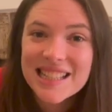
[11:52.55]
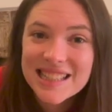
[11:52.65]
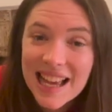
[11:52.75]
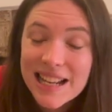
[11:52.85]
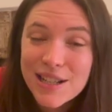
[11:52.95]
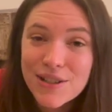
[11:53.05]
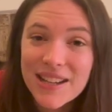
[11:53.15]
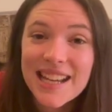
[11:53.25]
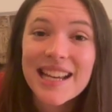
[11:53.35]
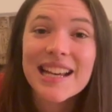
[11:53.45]

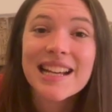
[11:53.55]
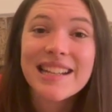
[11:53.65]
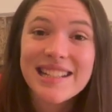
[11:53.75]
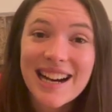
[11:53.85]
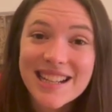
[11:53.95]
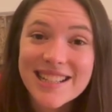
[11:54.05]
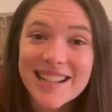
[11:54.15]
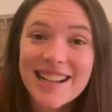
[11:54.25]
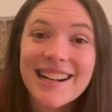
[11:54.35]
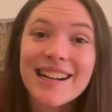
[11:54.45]
Sandry,
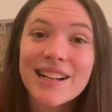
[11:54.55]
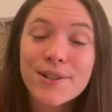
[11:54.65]
Daja,